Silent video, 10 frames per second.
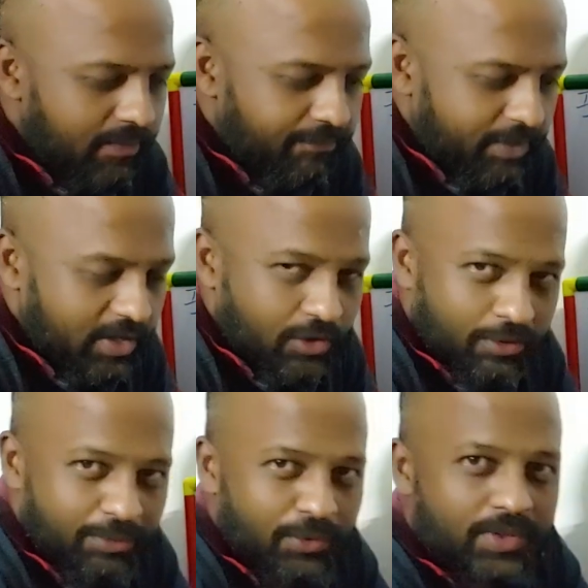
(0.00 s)
Then
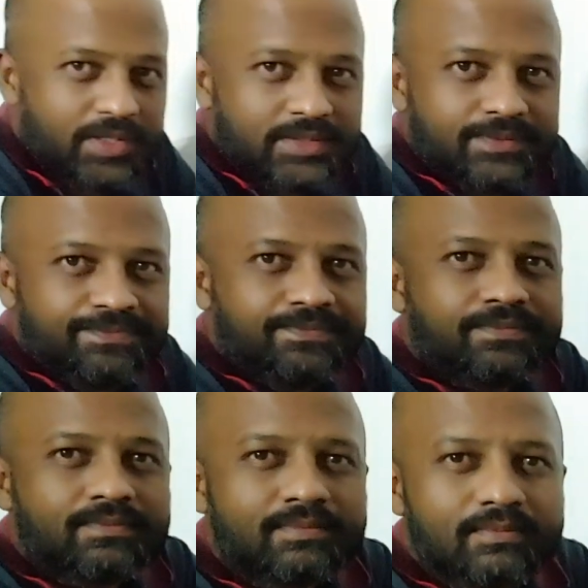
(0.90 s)
your mucus
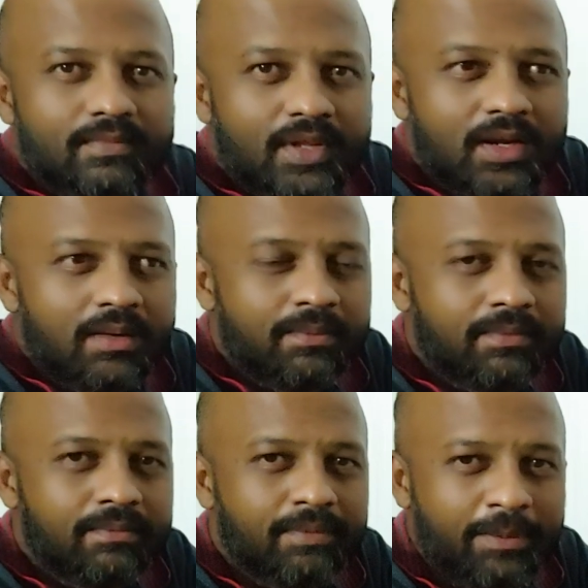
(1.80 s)

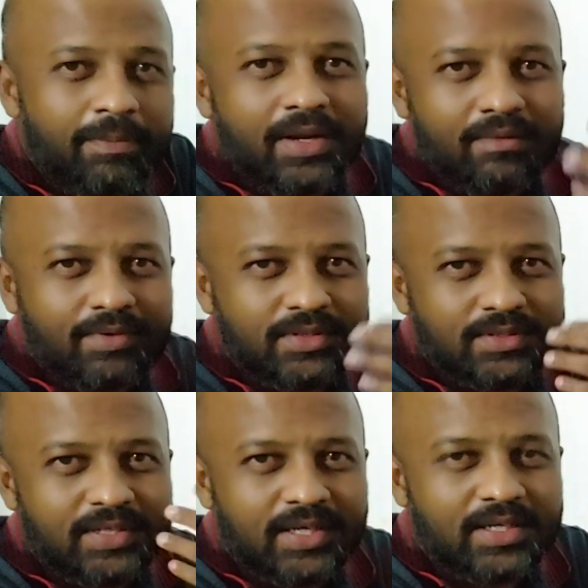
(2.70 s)
membrane, which
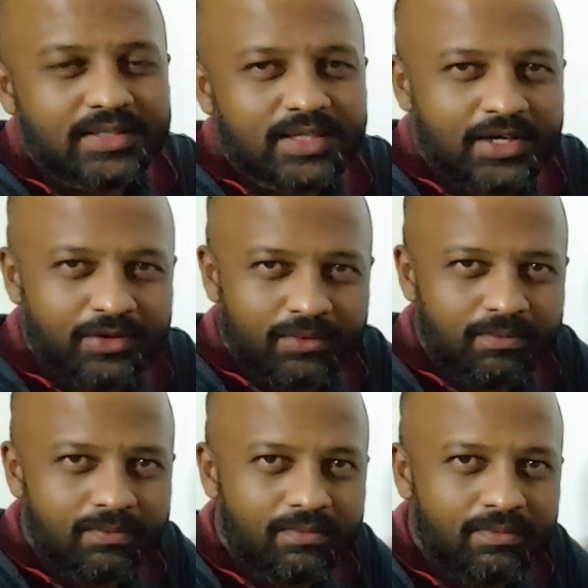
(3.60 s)
is there inside your
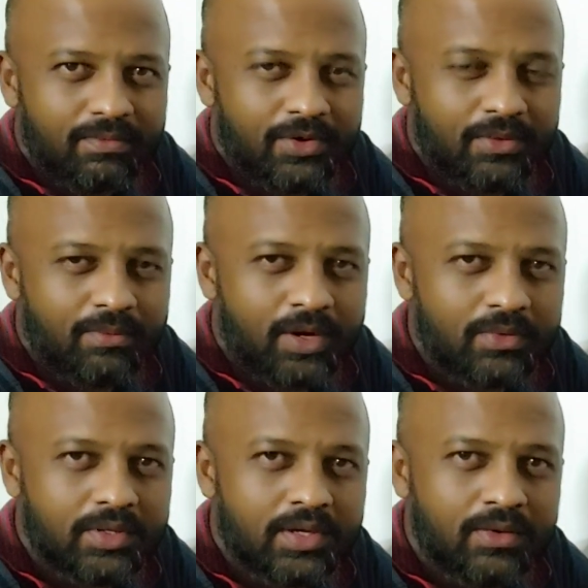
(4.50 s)

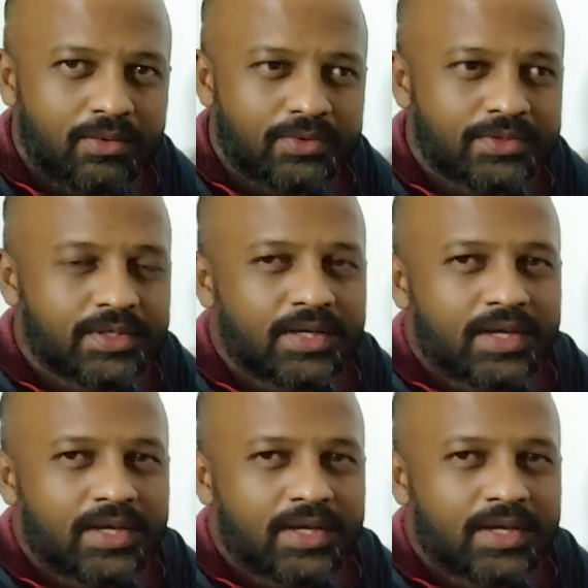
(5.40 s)
mouth and nose,